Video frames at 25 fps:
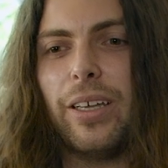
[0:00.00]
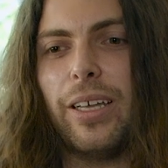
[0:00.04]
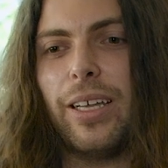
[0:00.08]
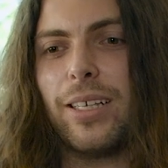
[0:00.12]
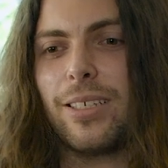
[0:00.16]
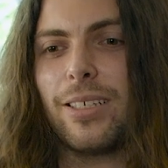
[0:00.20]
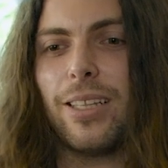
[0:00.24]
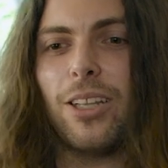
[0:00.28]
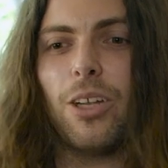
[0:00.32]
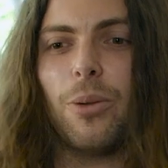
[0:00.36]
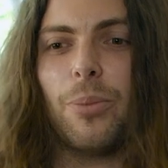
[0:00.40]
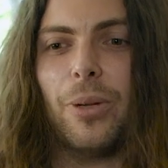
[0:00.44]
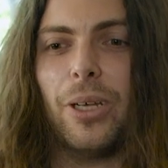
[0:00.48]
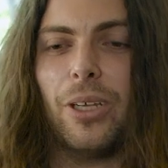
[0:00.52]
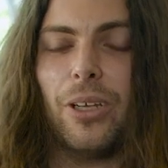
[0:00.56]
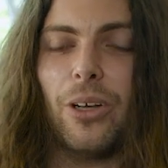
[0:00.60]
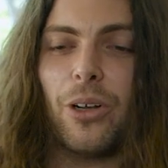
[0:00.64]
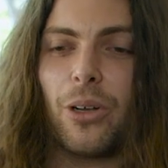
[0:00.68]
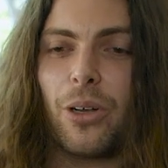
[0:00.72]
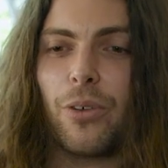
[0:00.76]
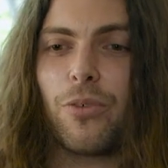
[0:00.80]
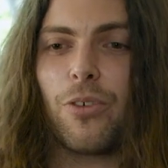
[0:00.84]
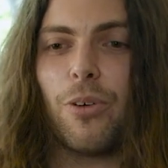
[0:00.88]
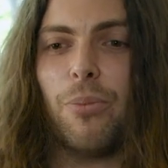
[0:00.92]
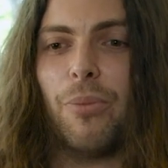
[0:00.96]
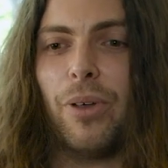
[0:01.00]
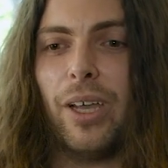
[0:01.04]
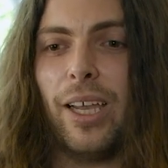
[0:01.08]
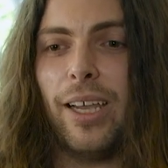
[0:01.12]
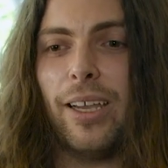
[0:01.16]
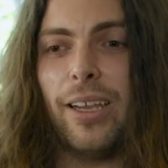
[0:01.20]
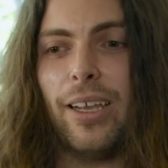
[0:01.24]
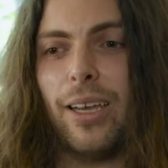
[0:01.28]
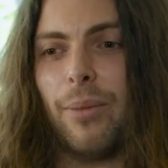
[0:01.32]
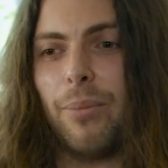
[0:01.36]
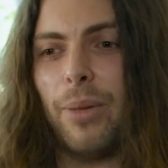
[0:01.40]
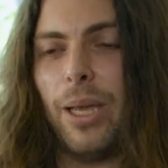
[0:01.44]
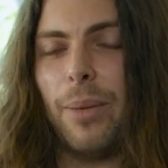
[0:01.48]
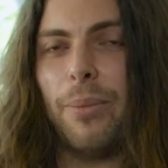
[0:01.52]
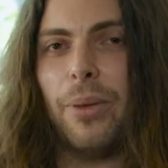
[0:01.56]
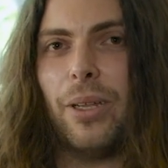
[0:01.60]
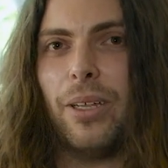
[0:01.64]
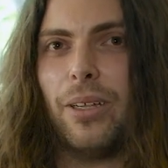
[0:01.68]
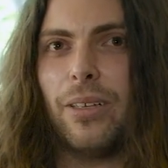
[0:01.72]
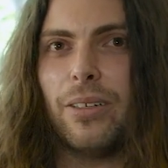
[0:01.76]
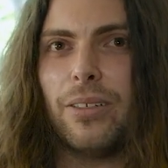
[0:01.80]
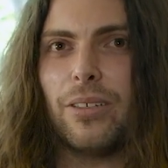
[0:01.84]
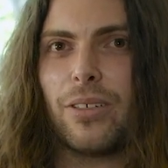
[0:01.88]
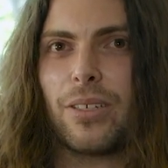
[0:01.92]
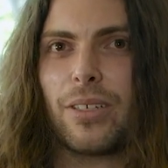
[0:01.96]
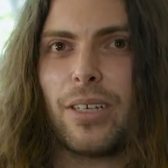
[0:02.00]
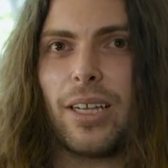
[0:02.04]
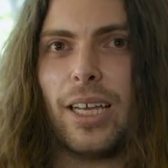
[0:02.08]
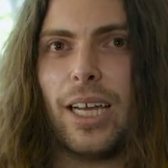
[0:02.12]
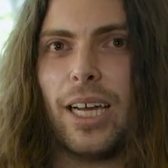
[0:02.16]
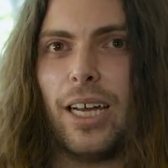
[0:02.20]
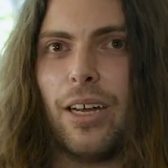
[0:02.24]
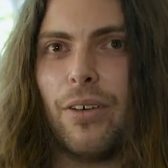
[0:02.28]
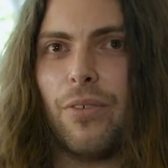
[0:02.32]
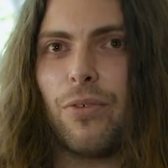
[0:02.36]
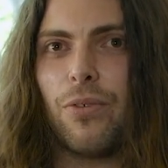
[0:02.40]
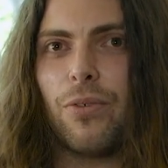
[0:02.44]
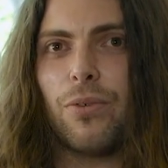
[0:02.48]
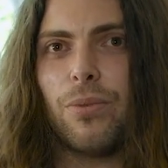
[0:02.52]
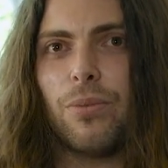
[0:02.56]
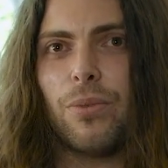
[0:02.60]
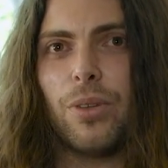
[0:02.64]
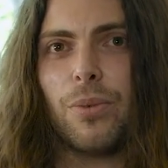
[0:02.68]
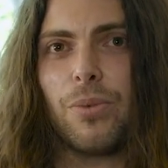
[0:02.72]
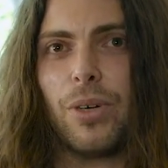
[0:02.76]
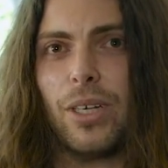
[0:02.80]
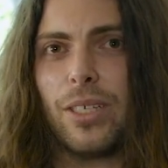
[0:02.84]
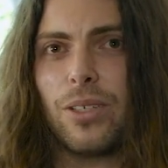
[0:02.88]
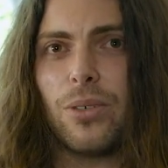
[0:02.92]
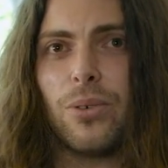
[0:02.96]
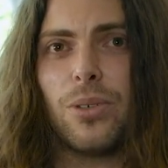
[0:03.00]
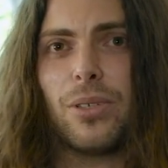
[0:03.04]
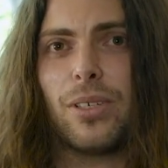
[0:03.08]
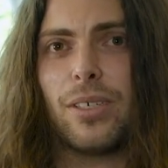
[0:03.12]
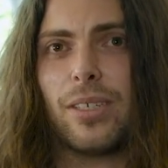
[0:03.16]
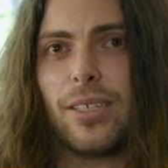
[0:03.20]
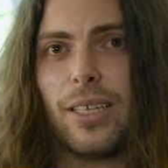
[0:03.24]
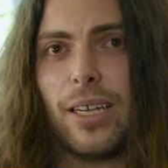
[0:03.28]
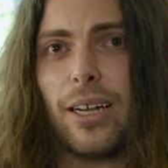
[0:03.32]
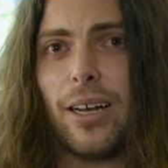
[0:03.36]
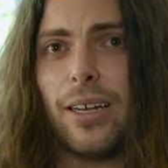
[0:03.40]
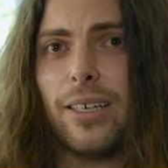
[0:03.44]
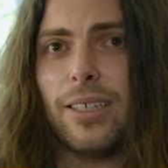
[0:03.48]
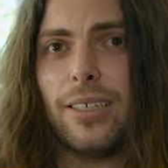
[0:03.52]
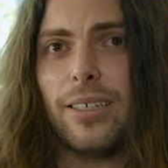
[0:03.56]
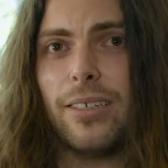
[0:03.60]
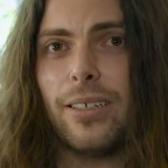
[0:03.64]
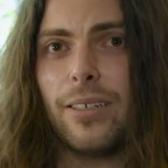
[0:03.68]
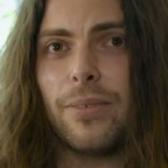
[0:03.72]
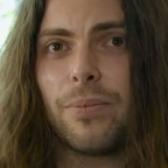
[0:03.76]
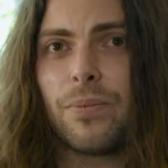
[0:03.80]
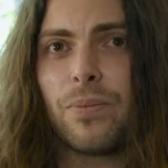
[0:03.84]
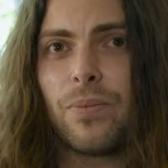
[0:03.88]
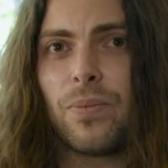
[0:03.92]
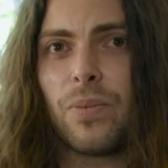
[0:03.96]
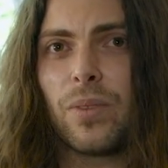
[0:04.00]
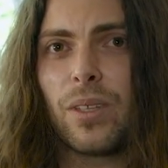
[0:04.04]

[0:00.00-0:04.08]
is a little bit younger from me and maybe doesn't have the resources that I did,